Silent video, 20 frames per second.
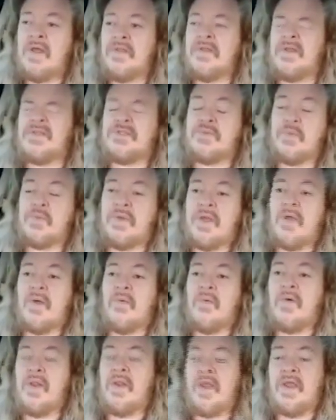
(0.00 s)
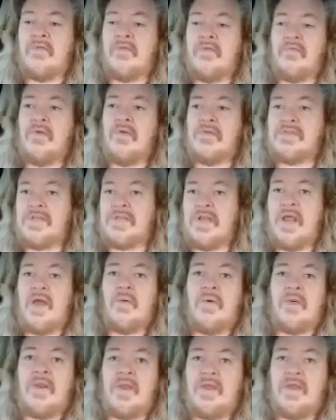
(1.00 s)
This week I want to give you today I
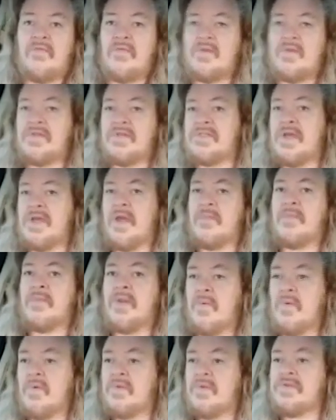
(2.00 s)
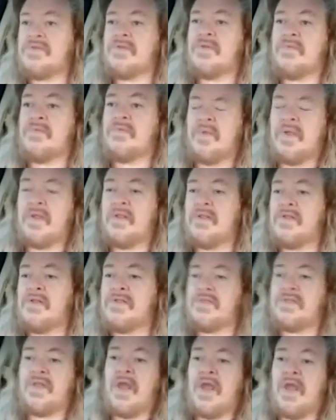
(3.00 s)
want to give you an assignment. I want you to begin to
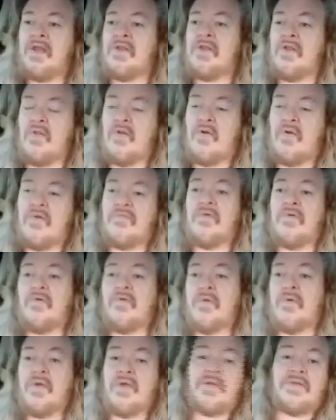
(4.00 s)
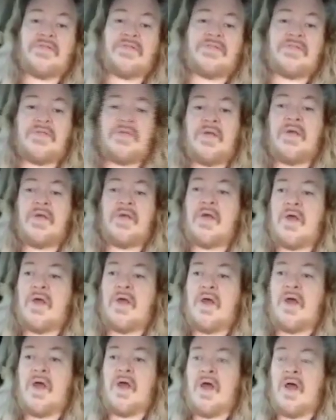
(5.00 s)
just thank the Lord for who he is
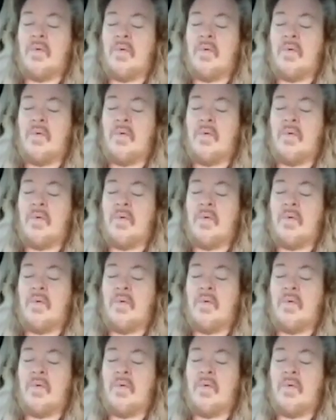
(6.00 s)
I